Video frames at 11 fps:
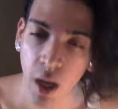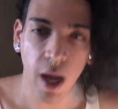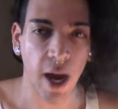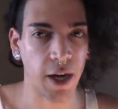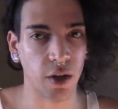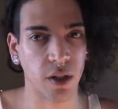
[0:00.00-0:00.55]

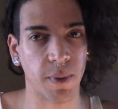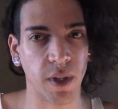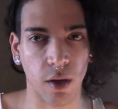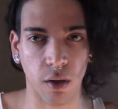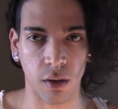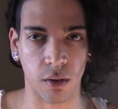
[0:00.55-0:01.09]
I know it's been
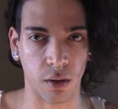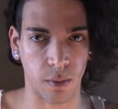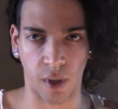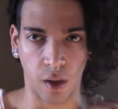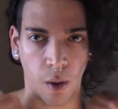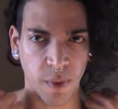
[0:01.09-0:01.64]
like
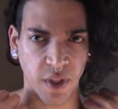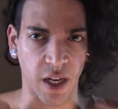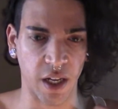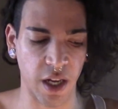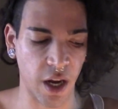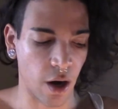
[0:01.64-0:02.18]
almost like a
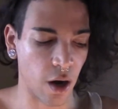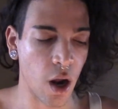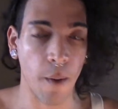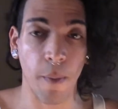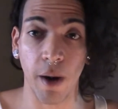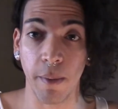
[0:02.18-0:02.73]
year,
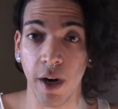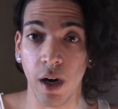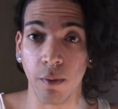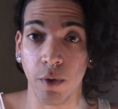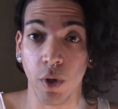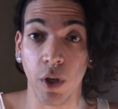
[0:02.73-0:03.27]
but I'm here, I'm
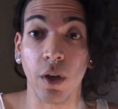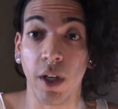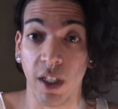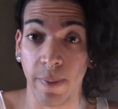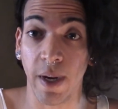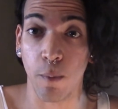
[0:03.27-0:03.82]
doing it,
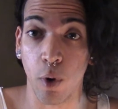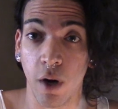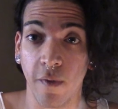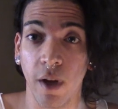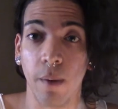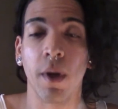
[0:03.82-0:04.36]
expect more of
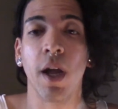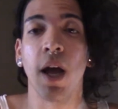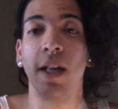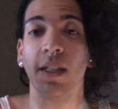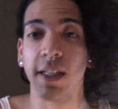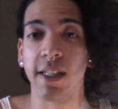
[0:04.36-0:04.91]
them.
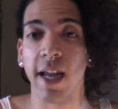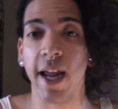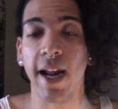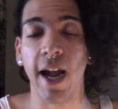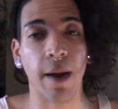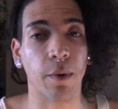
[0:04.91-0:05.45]
Today
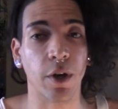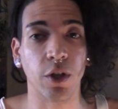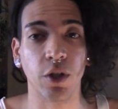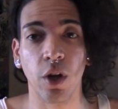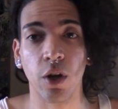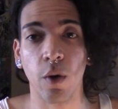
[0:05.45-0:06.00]
I'm gonna
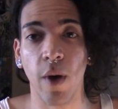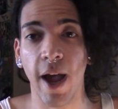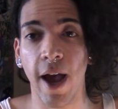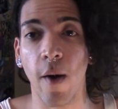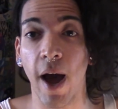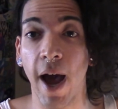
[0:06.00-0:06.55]
show you
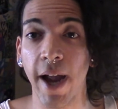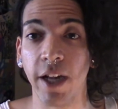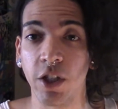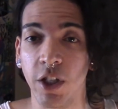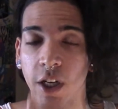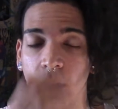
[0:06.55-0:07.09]
how I
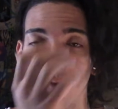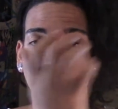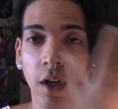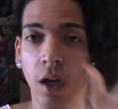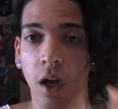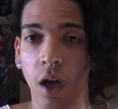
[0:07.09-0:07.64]
achieved
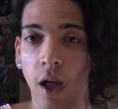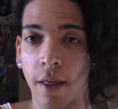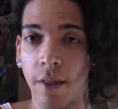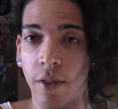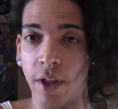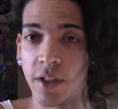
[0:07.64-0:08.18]

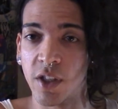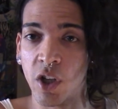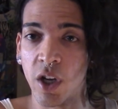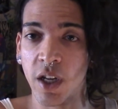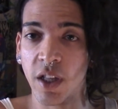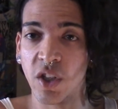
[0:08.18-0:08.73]
this
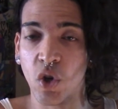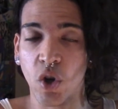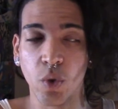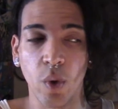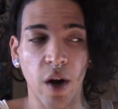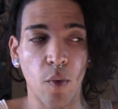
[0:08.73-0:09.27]
look. This look
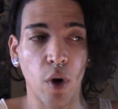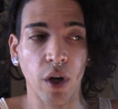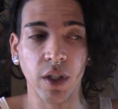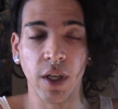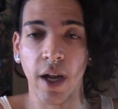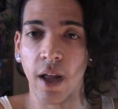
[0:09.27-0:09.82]
is what I wore
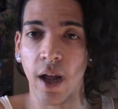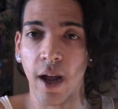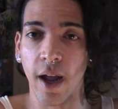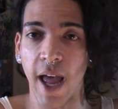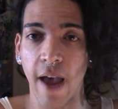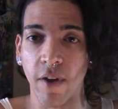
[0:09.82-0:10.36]

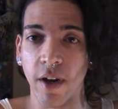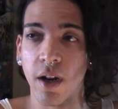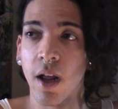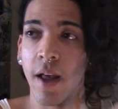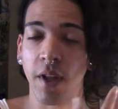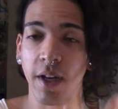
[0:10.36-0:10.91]
to heaven,
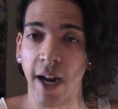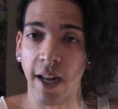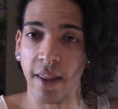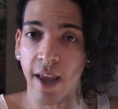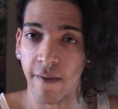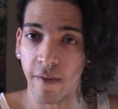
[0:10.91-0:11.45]
the ninth
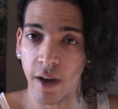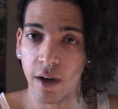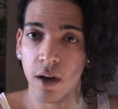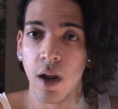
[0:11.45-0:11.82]
heaven,